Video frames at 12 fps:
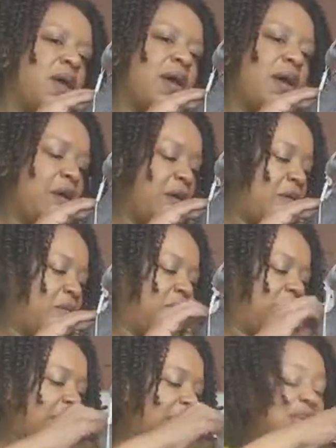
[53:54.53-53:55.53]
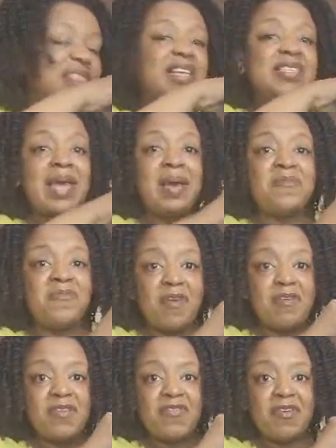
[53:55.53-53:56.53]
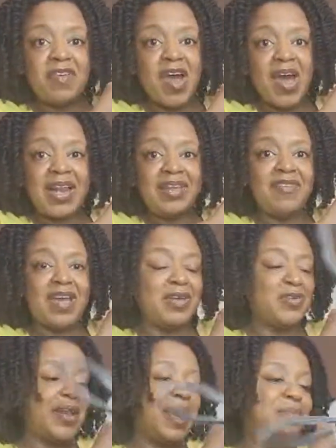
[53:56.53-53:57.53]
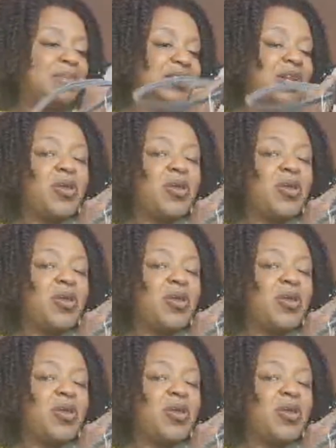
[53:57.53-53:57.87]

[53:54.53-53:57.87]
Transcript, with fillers: Um yeah, this came very very highly rated on Amazon.